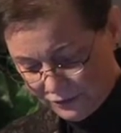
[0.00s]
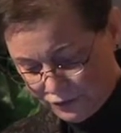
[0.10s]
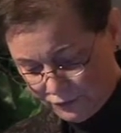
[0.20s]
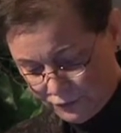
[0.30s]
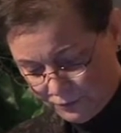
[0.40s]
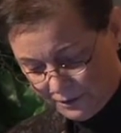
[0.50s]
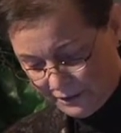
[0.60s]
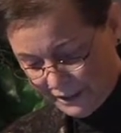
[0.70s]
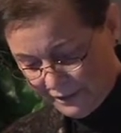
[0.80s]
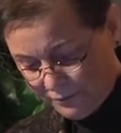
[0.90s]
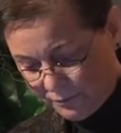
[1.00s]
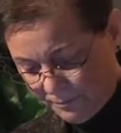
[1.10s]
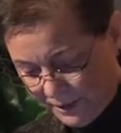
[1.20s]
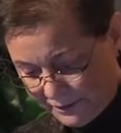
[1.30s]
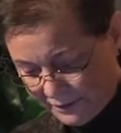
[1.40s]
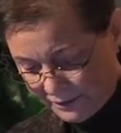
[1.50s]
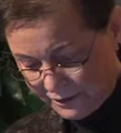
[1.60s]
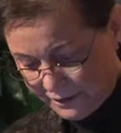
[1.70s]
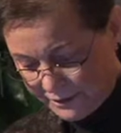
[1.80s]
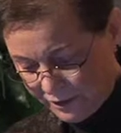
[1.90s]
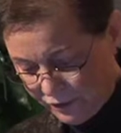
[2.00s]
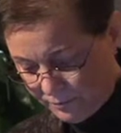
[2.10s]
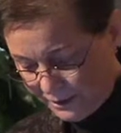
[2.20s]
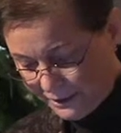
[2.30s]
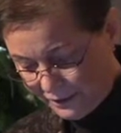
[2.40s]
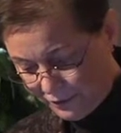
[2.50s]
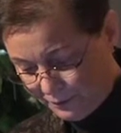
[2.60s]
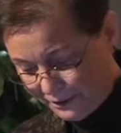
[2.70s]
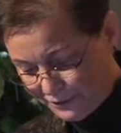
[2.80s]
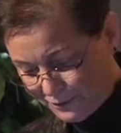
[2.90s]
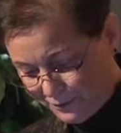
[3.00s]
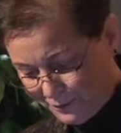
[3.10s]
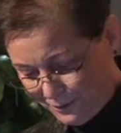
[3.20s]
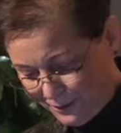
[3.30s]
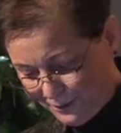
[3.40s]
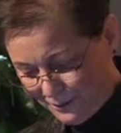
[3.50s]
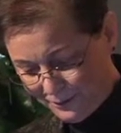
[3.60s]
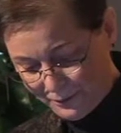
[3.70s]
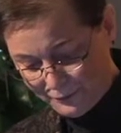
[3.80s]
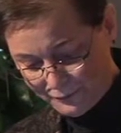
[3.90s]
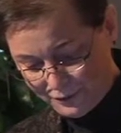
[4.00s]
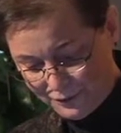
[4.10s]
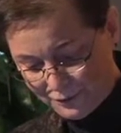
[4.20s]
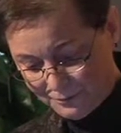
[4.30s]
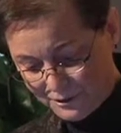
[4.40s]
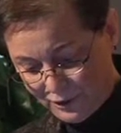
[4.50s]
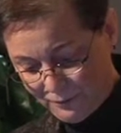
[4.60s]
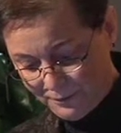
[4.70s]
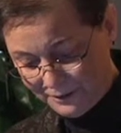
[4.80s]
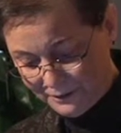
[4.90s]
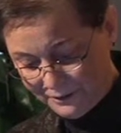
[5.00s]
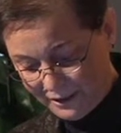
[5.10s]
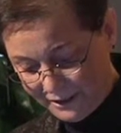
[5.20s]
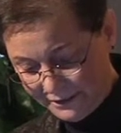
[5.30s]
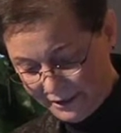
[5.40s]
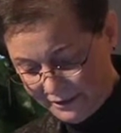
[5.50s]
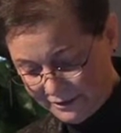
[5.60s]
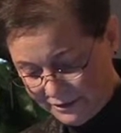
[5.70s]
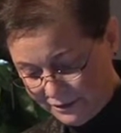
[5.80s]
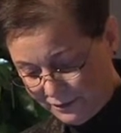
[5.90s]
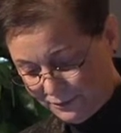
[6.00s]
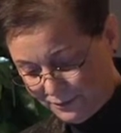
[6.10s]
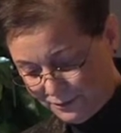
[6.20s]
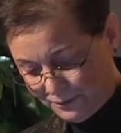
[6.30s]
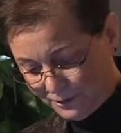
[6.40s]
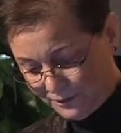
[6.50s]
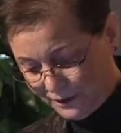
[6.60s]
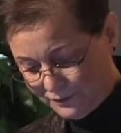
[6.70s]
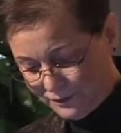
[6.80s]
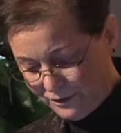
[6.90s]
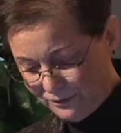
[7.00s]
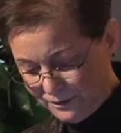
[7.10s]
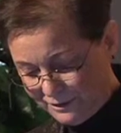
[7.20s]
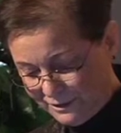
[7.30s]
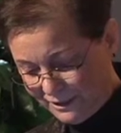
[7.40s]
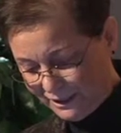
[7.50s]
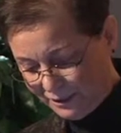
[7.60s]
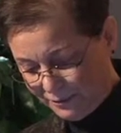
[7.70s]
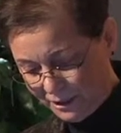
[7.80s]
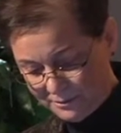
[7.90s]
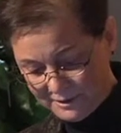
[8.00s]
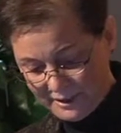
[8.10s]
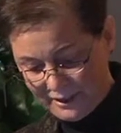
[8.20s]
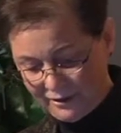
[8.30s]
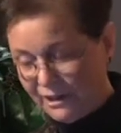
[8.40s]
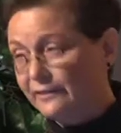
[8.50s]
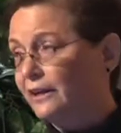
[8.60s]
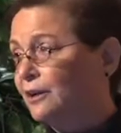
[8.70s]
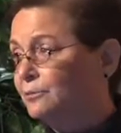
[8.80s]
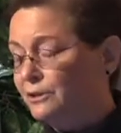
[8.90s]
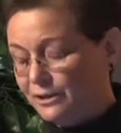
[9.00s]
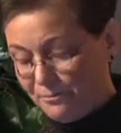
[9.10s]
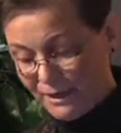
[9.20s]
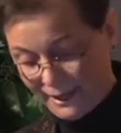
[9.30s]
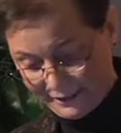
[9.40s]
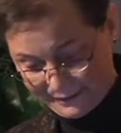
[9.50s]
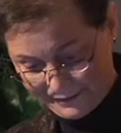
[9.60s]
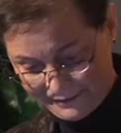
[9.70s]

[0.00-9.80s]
June 28th, went back to the client's home. Again, no one answered the door, although the front door was open. I knocked, yelled through the door, and left a note indicating why I was there and that I would come back.